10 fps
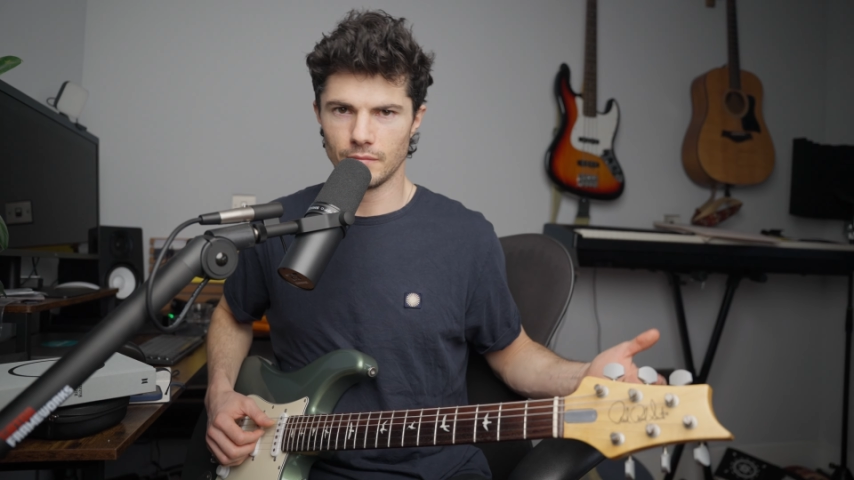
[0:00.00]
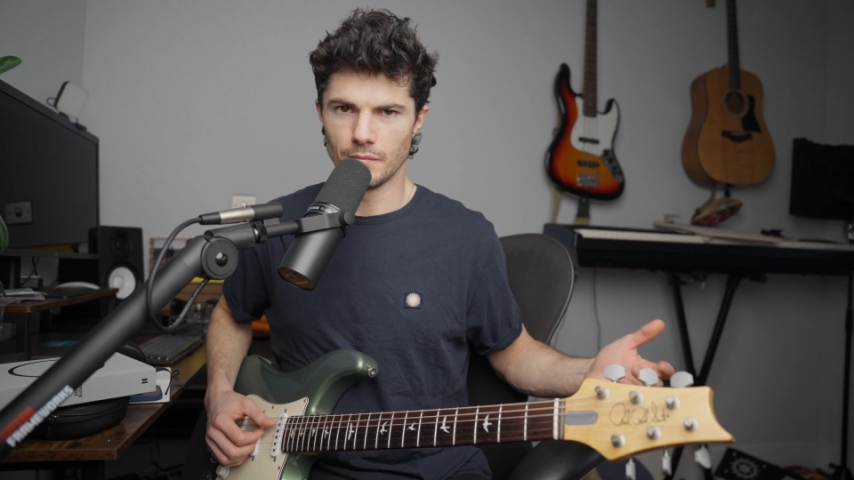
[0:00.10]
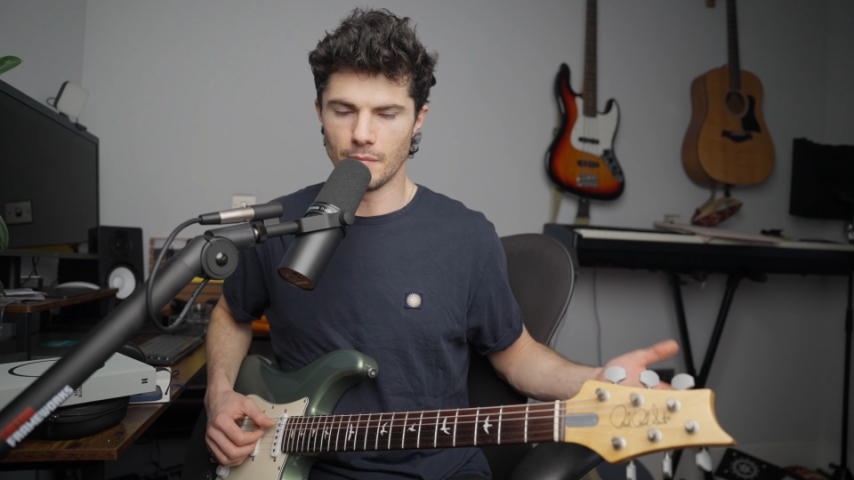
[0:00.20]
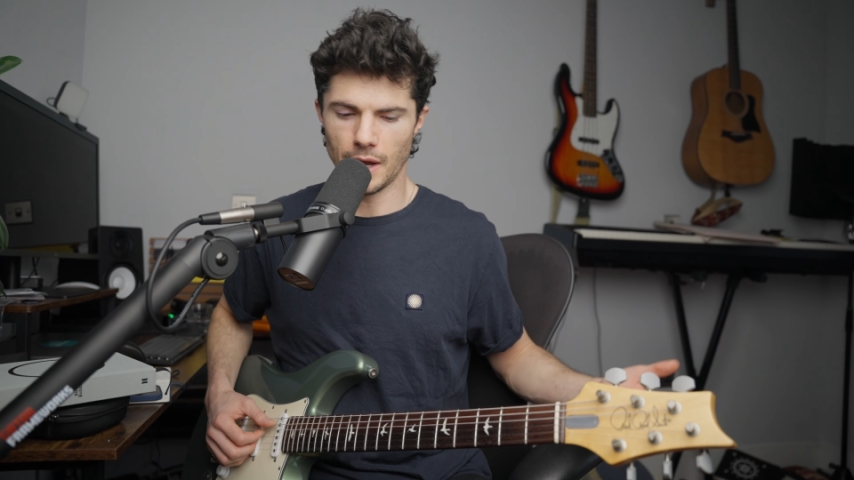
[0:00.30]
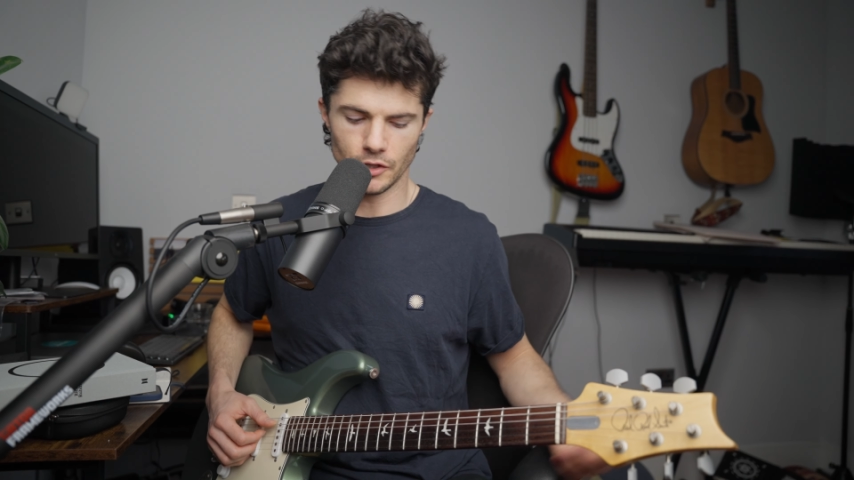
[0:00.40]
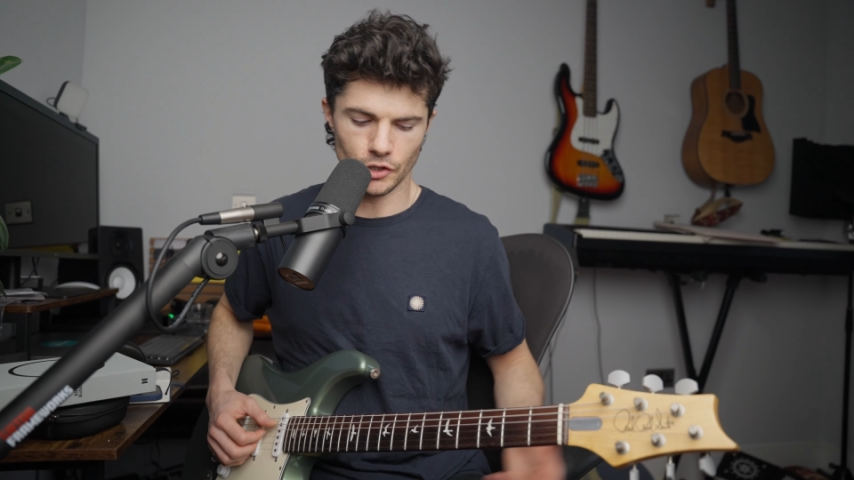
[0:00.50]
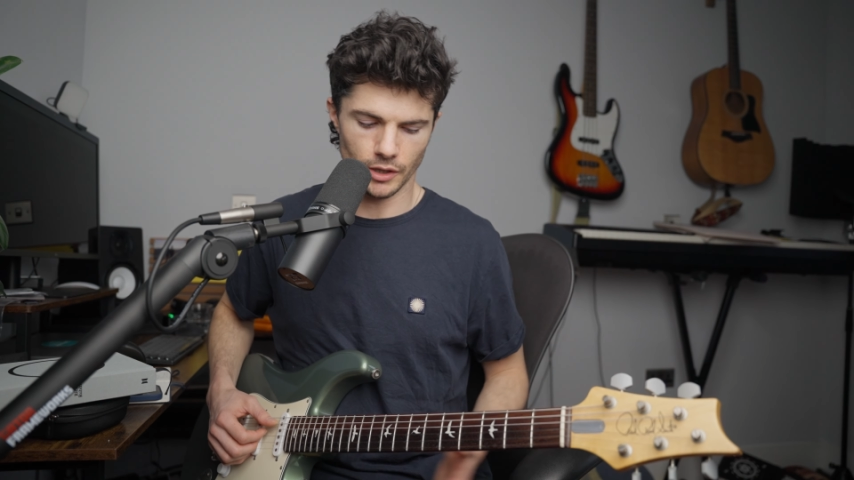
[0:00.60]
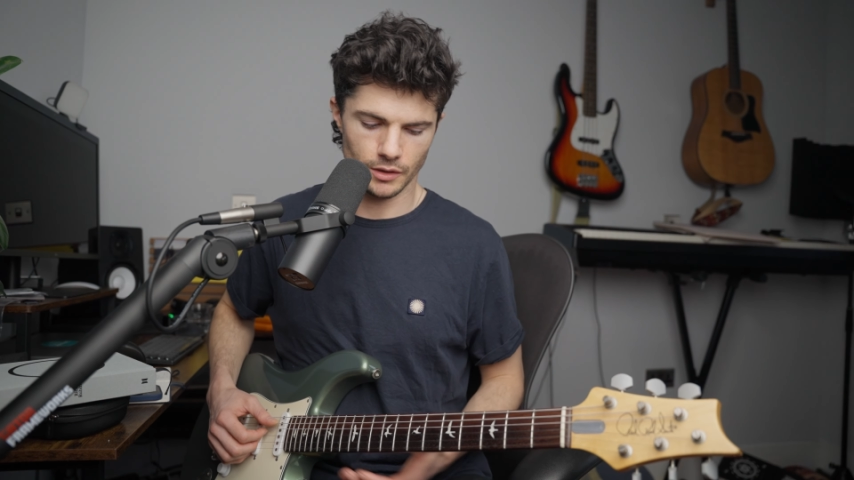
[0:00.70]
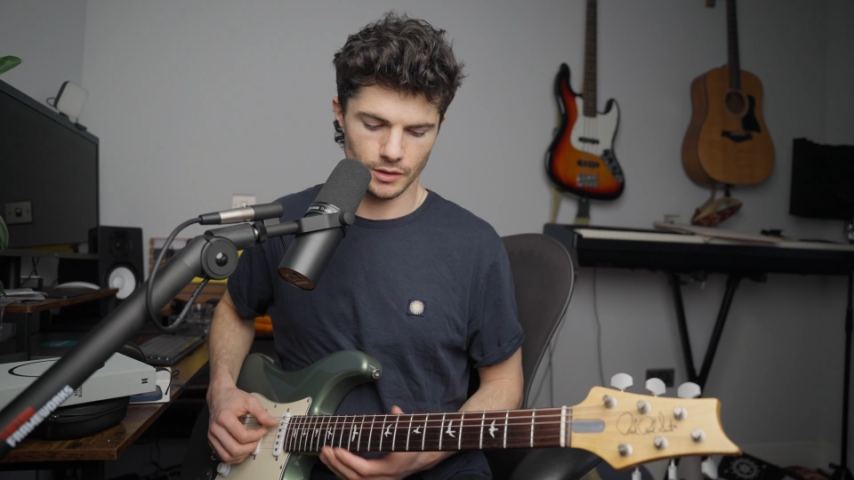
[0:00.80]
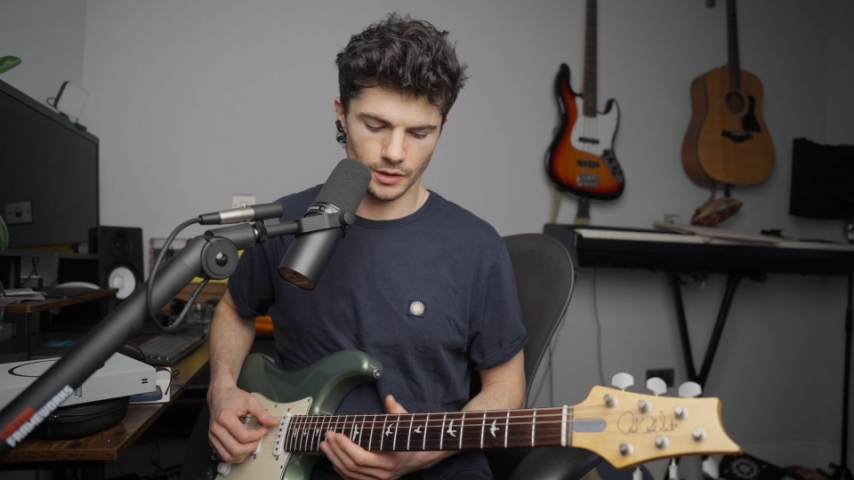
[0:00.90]

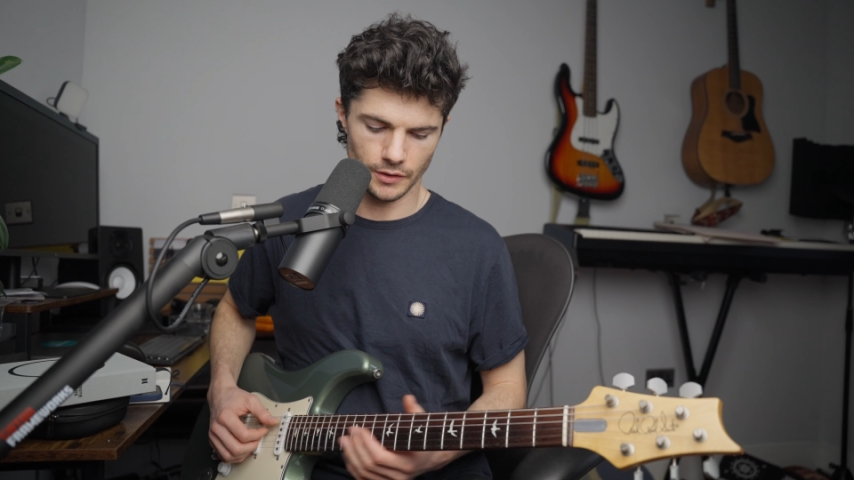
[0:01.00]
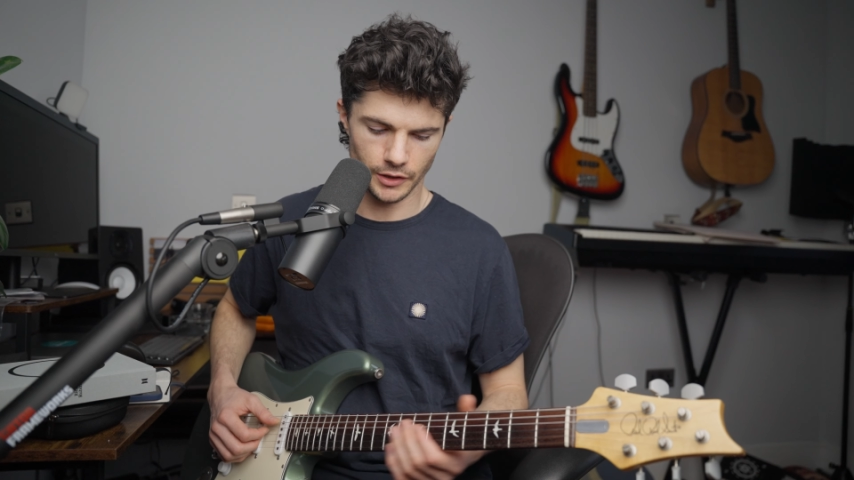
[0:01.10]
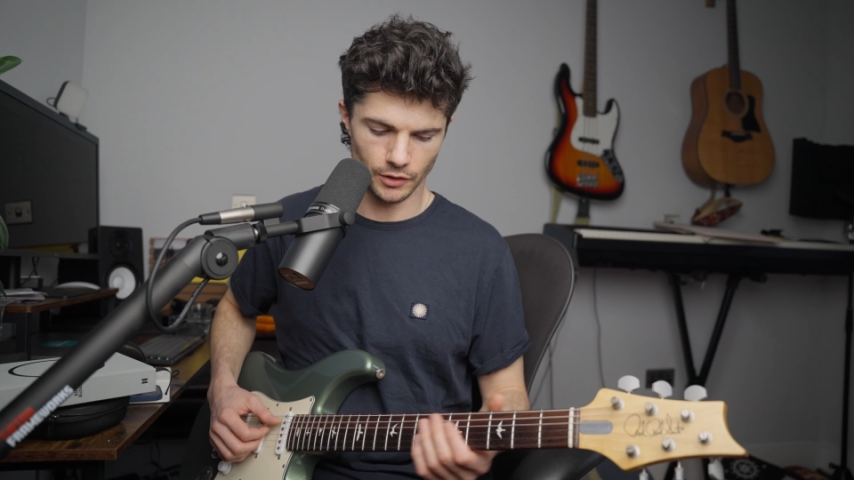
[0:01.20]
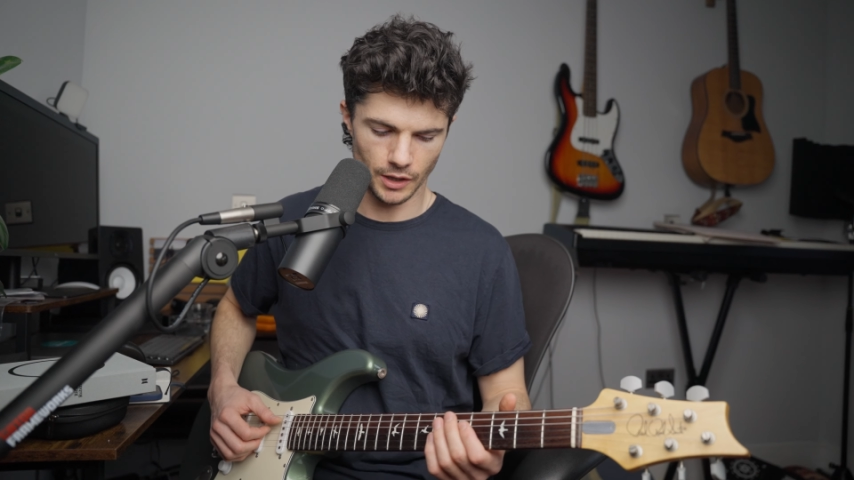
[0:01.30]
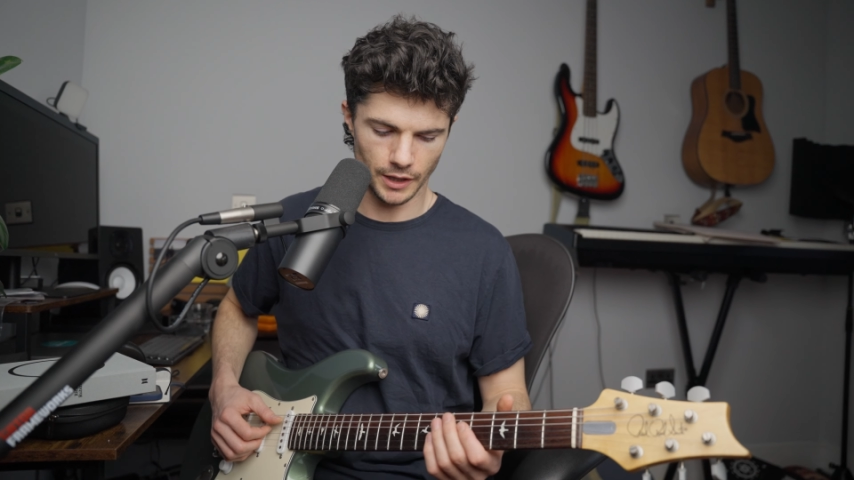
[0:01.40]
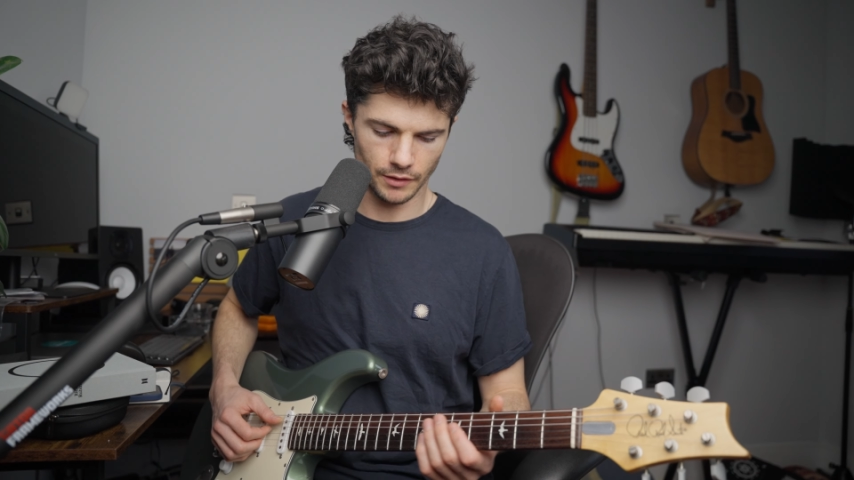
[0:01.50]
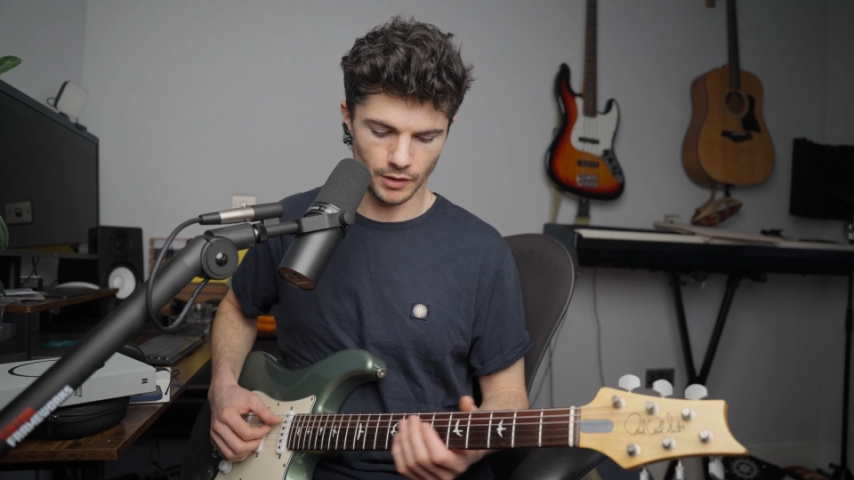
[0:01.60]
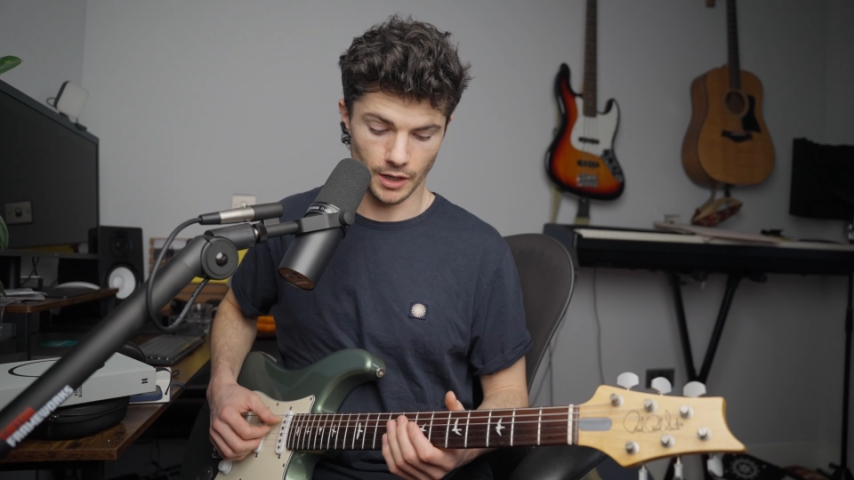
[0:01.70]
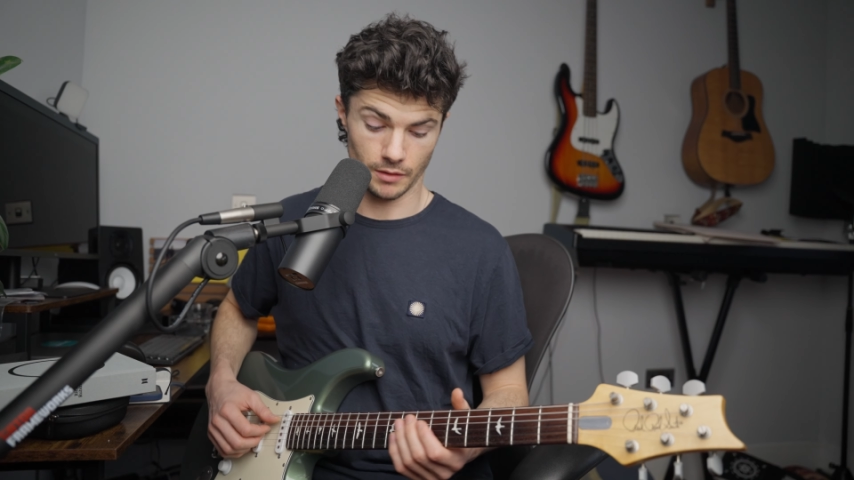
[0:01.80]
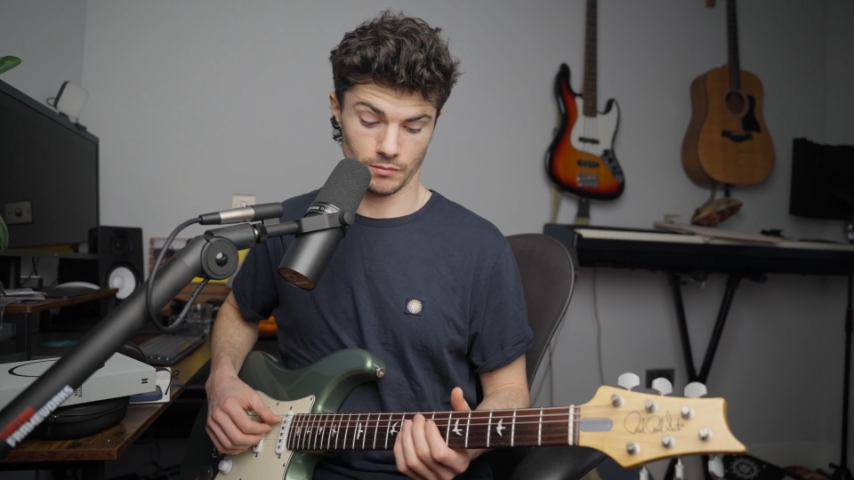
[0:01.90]
major, and then you're like, right.